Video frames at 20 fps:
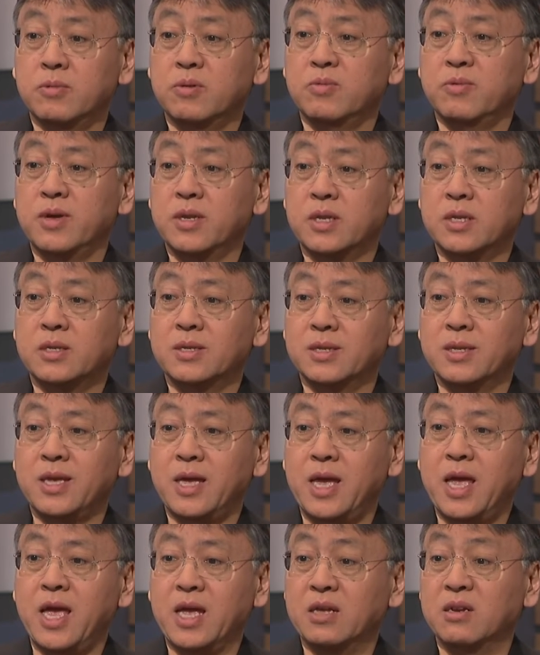went
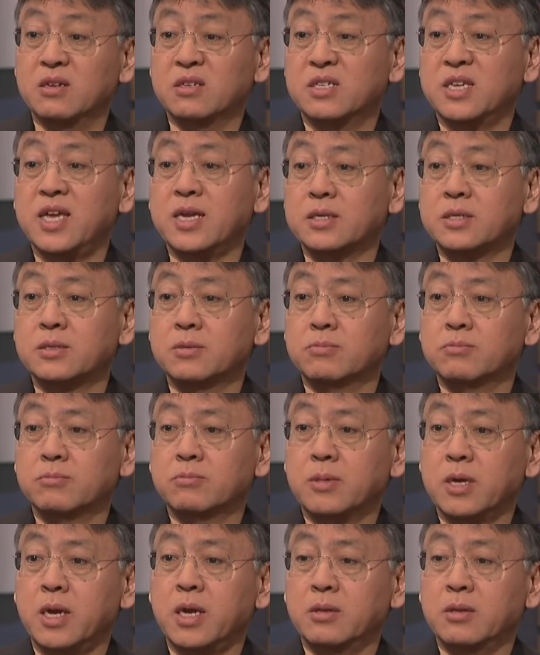Anglo-Saxon, mm.